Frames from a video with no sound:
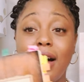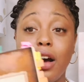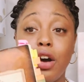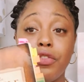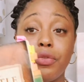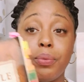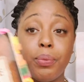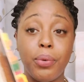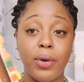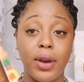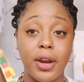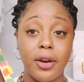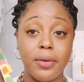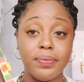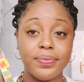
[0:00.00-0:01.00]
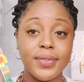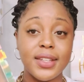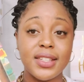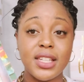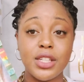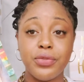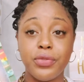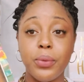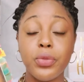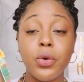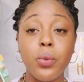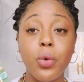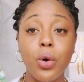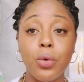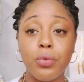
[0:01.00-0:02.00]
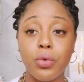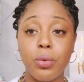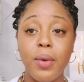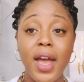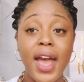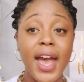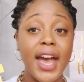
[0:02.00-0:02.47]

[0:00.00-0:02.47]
of Prayer. This is from the War Room.